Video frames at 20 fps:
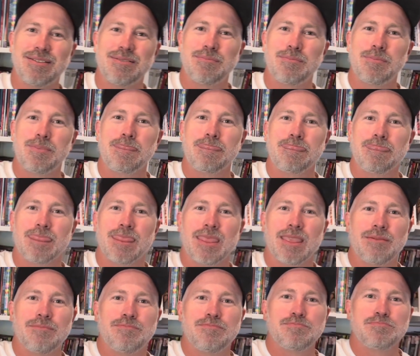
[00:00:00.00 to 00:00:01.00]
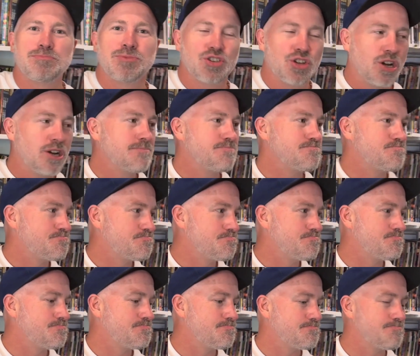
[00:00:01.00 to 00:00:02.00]
Take us on a tour, to sure.
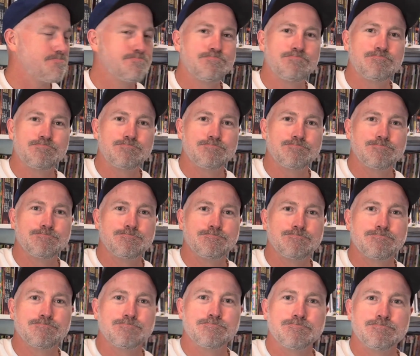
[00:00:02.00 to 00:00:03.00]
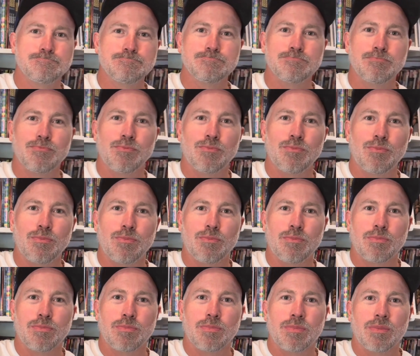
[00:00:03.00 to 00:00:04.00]
Because this, this is not your typical
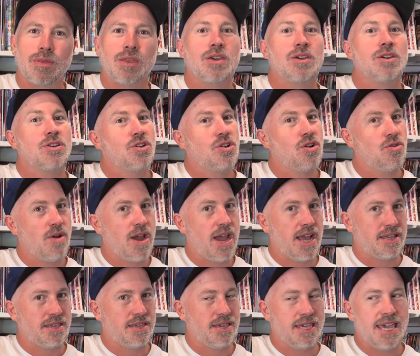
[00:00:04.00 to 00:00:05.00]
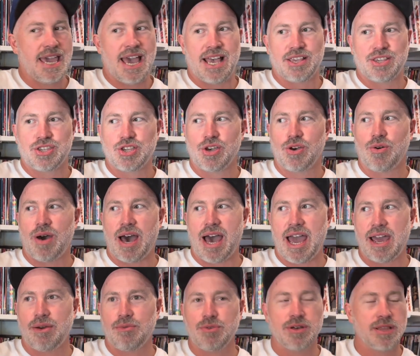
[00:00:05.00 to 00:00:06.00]
comic Correct. book store. Yeah. So
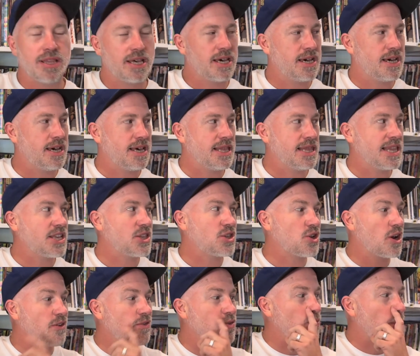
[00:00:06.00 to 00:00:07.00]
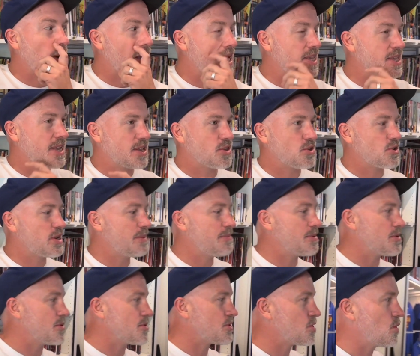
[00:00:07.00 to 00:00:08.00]
I will. Uh, let's start with why it's not so
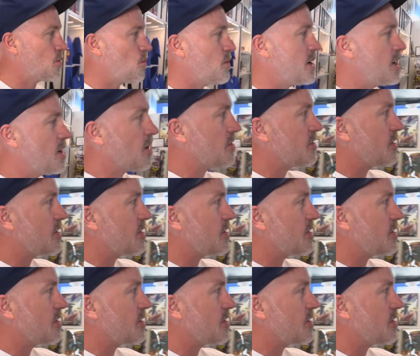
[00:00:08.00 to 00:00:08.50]
typical. So we are